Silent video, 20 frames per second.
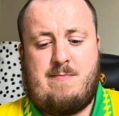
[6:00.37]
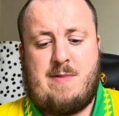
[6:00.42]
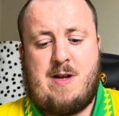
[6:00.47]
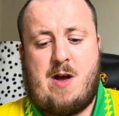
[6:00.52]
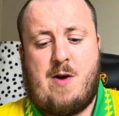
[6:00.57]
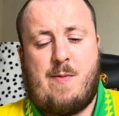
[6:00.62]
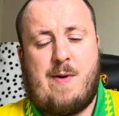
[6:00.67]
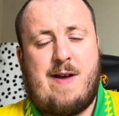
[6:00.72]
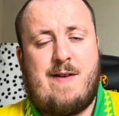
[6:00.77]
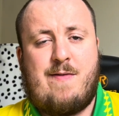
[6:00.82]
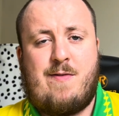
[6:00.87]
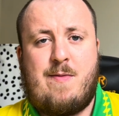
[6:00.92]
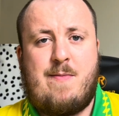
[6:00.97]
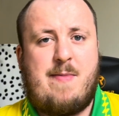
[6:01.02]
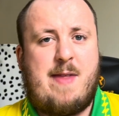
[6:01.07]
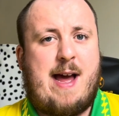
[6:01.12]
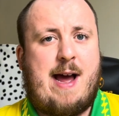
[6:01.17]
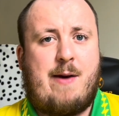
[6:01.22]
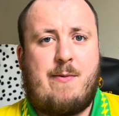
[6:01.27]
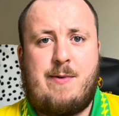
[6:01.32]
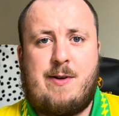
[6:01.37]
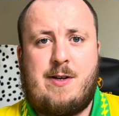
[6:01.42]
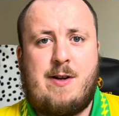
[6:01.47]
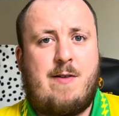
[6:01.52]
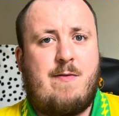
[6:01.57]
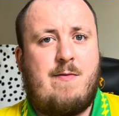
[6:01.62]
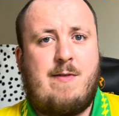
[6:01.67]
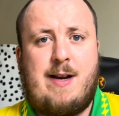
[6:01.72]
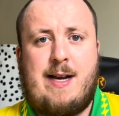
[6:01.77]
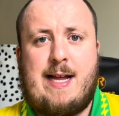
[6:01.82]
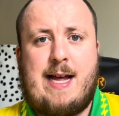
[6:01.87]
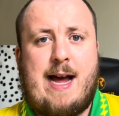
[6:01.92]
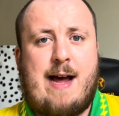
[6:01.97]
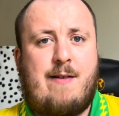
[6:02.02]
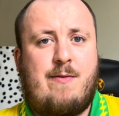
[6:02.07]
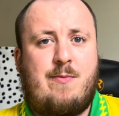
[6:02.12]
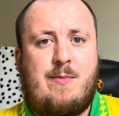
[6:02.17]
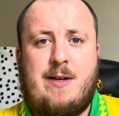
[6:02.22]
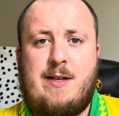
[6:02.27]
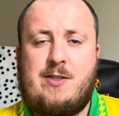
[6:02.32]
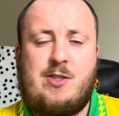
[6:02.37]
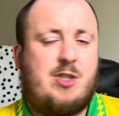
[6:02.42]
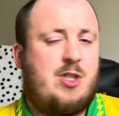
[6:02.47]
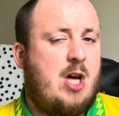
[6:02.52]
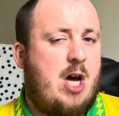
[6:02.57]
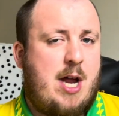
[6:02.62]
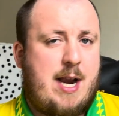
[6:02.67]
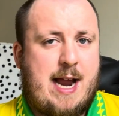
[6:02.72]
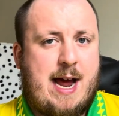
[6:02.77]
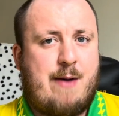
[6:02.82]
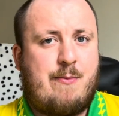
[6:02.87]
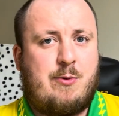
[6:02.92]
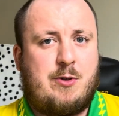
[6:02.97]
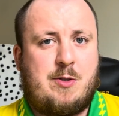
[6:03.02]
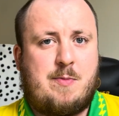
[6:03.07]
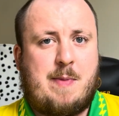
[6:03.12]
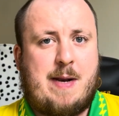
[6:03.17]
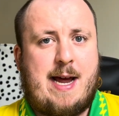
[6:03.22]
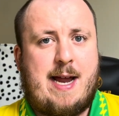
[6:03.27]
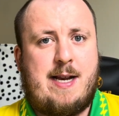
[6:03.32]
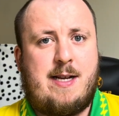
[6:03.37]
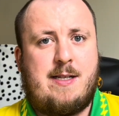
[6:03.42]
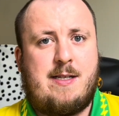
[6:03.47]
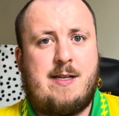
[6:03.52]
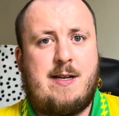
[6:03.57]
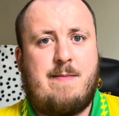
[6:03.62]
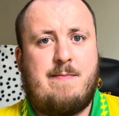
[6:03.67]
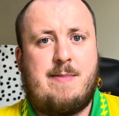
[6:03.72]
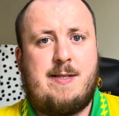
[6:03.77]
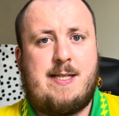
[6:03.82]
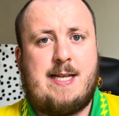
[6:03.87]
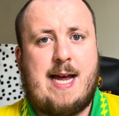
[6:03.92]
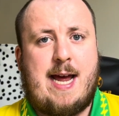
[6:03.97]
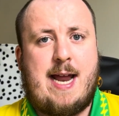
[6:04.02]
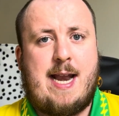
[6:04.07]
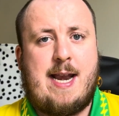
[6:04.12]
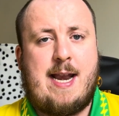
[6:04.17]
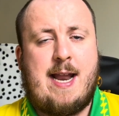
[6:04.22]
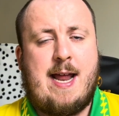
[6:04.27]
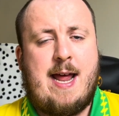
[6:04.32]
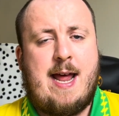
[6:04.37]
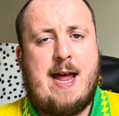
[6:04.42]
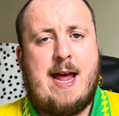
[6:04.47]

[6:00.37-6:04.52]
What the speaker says: away from that, we don't really have. Cernat was playing as a number 10.